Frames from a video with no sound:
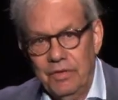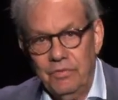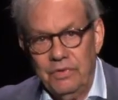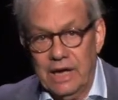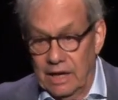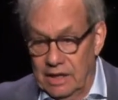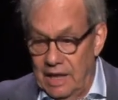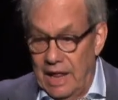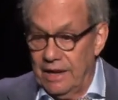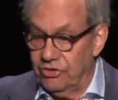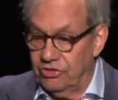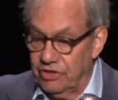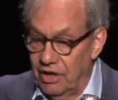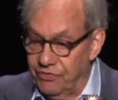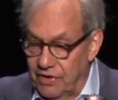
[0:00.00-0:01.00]
We got a lot of
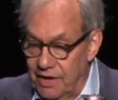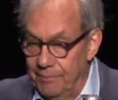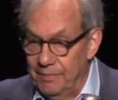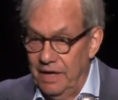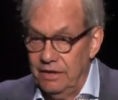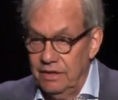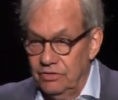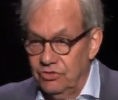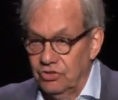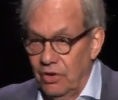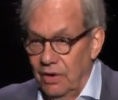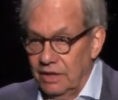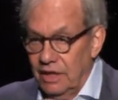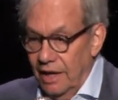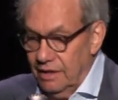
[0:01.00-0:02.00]
stuff come in, and
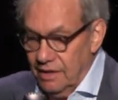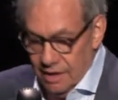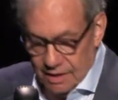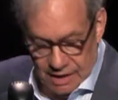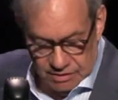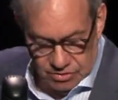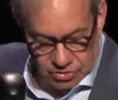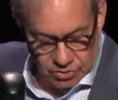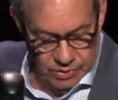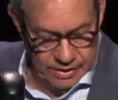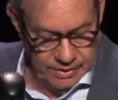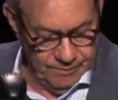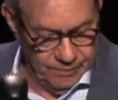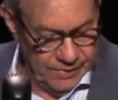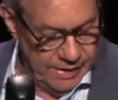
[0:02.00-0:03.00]
so I'd like to get to
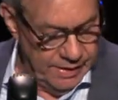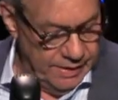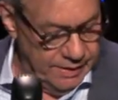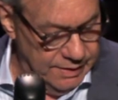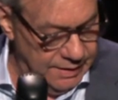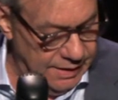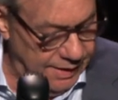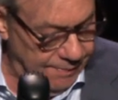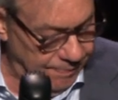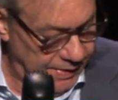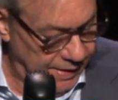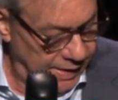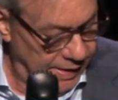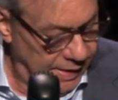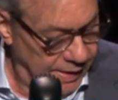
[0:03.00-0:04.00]
it. And
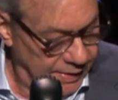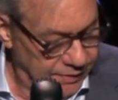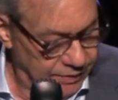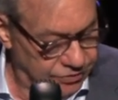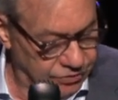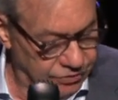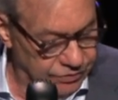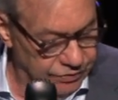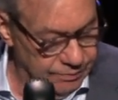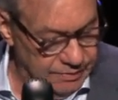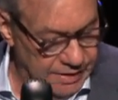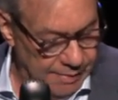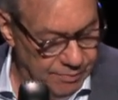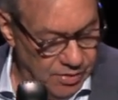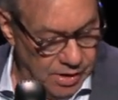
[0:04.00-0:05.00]
this is from
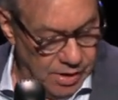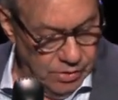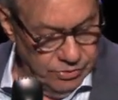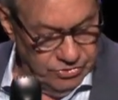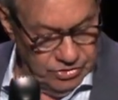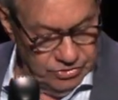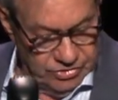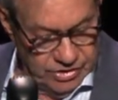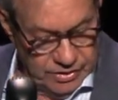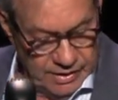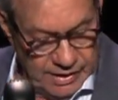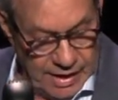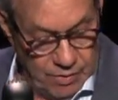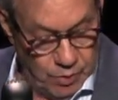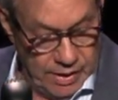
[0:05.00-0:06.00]
Deborah O. She's here
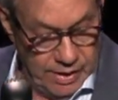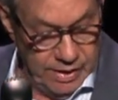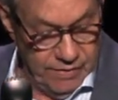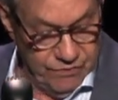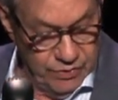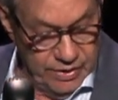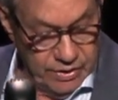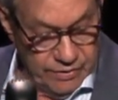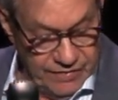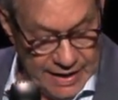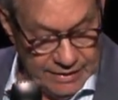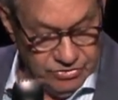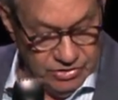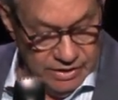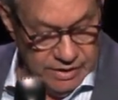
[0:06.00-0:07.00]
tonight. Why, if we are
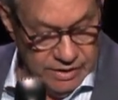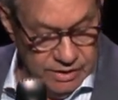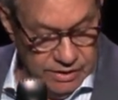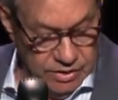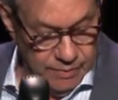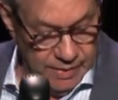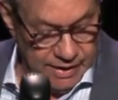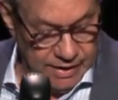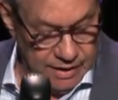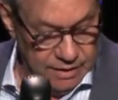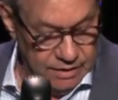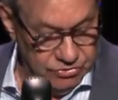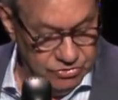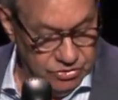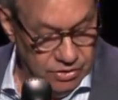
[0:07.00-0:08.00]
vaccinated, are you
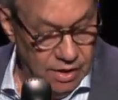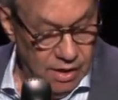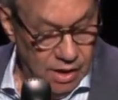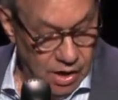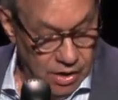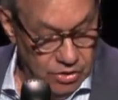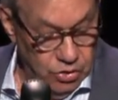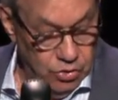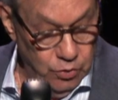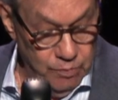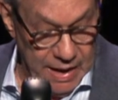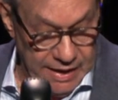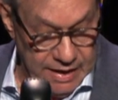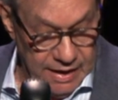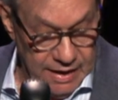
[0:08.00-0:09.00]
making
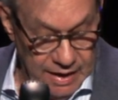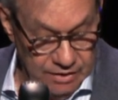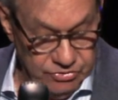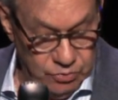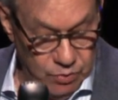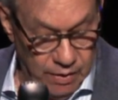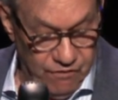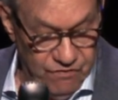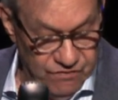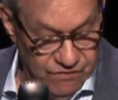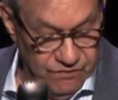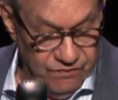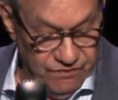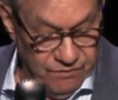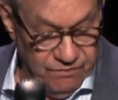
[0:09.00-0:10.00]
us wear
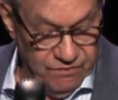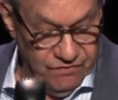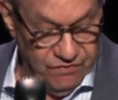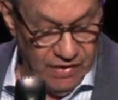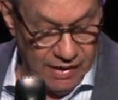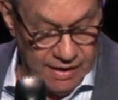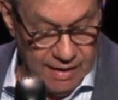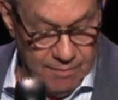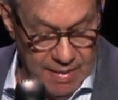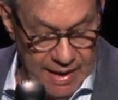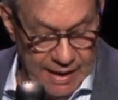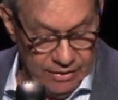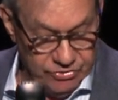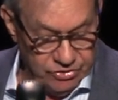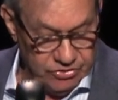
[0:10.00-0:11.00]
fucking
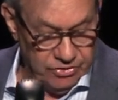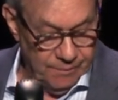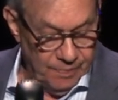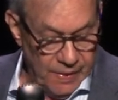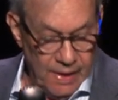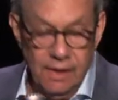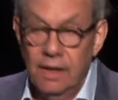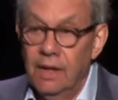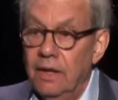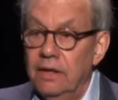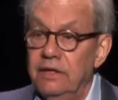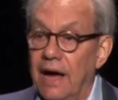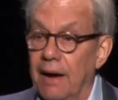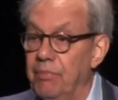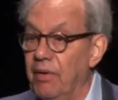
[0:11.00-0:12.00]
masks,
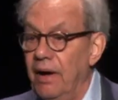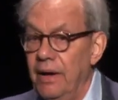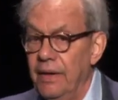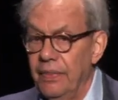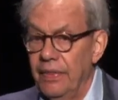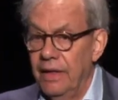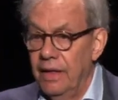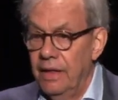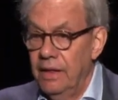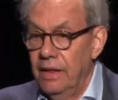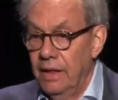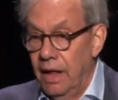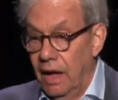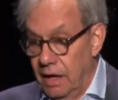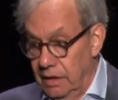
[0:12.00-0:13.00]
Deborah?
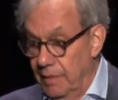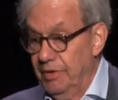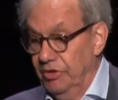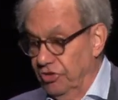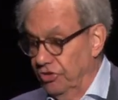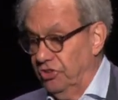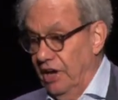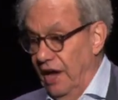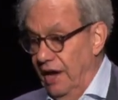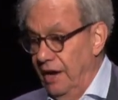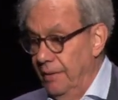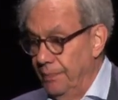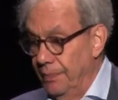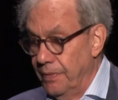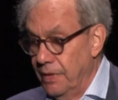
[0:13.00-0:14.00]
Let me just
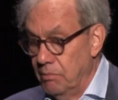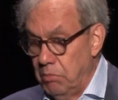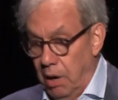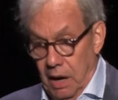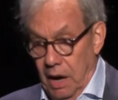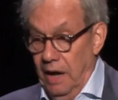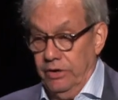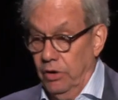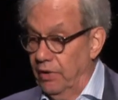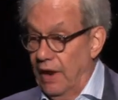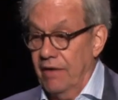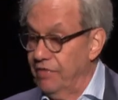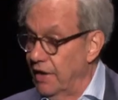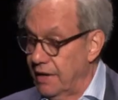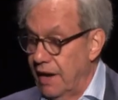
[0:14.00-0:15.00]
say, I don't
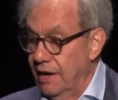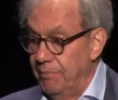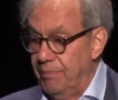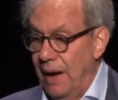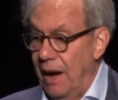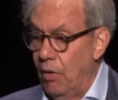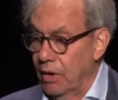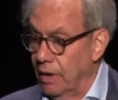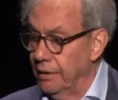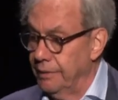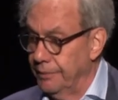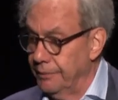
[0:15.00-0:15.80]
have that kind of power.